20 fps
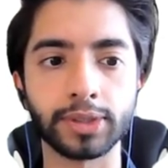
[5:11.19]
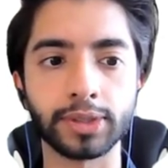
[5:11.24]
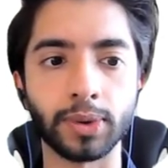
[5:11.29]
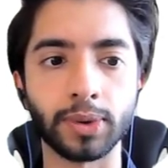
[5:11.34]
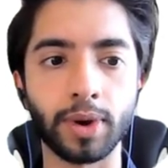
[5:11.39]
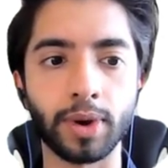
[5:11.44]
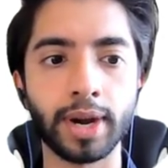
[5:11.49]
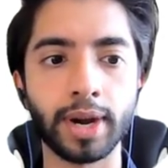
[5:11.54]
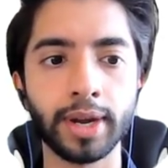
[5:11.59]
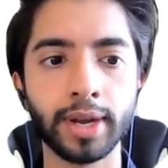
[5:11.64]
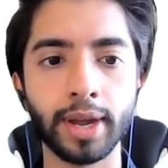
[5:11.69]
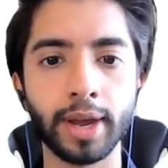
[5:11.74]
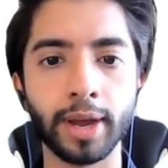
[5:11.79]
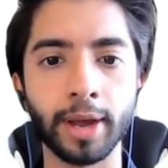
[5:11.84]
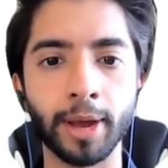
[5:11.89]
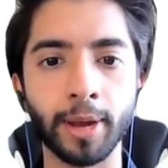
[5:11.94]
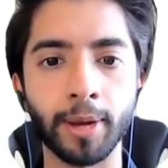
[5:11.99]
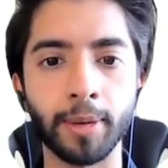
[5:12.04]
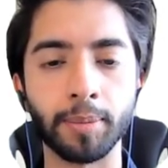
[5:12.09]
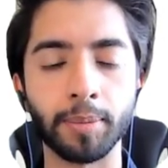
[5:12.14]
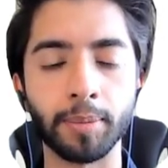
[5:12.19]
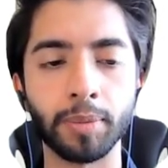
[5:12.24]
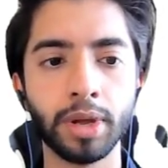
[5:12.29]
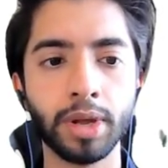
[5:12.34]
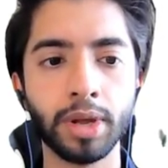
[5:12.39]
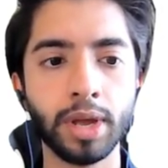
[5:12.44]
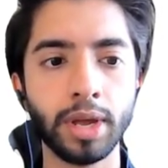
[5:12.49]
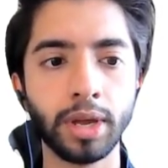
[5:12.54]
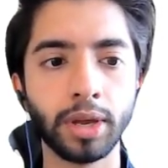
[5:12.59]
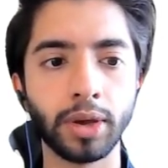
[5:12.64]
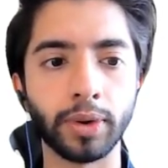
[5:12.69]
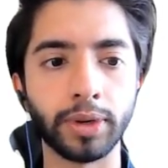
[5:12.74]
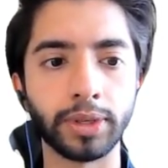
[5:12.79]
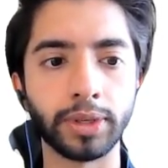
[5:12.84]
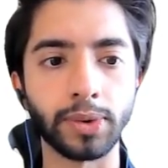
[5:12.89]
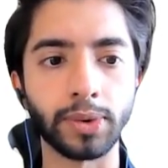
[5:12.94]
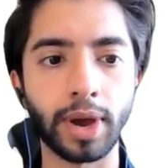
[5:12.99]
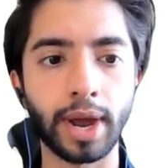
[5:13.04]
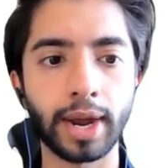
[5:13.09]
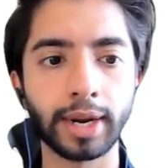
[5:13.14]
So I am going
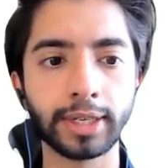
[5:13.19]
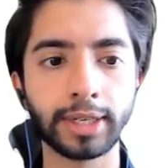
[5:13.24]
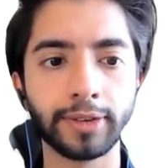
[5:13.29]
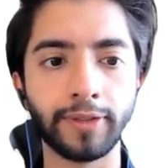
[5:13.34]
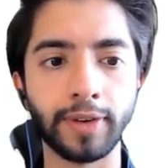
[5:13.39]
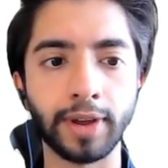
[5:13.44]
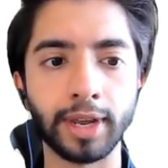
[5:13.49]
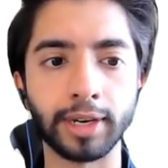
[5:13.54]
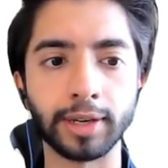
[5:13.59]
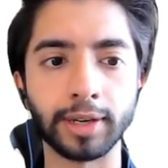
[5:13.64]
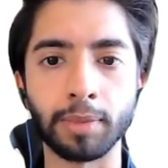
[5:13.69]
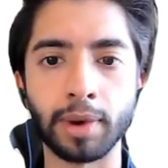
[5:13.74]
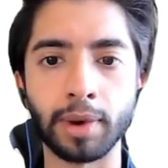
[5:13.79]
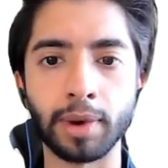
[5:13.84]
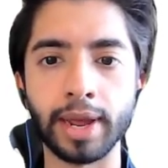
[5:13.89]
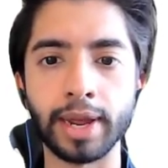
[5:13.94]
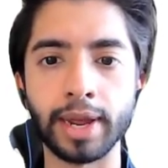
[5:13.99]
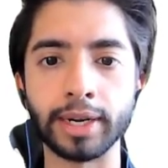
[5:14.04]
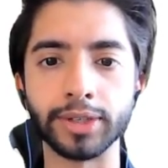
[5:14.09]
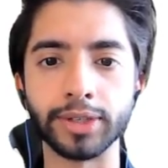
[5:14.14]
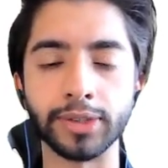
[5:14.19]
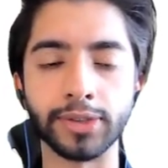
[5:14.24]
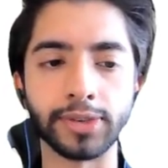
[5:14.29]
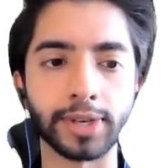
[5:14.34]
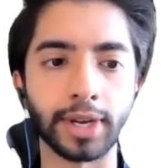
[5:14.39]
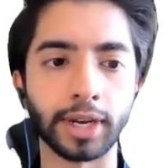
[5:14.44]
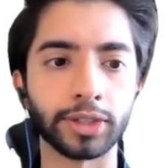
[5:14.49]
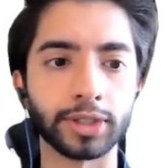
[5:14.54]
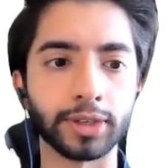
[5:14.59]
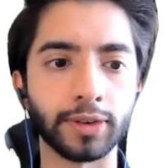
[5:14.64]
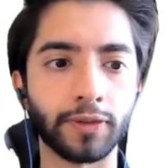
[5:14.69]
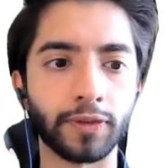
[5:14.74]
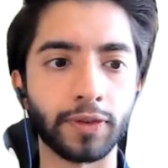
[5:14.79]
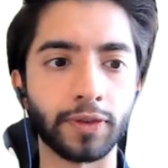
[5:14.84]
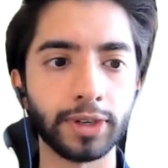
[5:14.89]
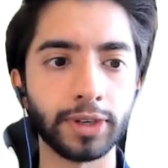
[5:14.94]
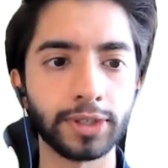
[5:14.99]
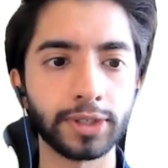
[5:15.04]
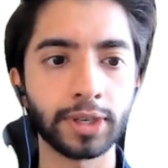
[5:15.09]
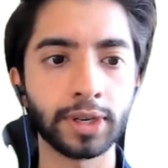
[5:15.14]
to activate my engine section
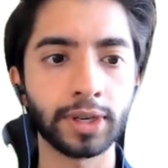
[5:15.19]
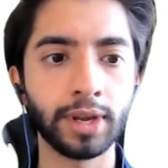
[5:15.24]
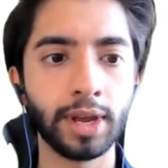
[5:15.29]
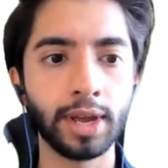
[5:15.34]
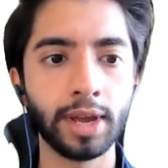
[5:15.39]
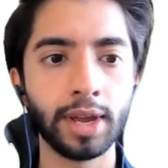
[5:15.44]
first.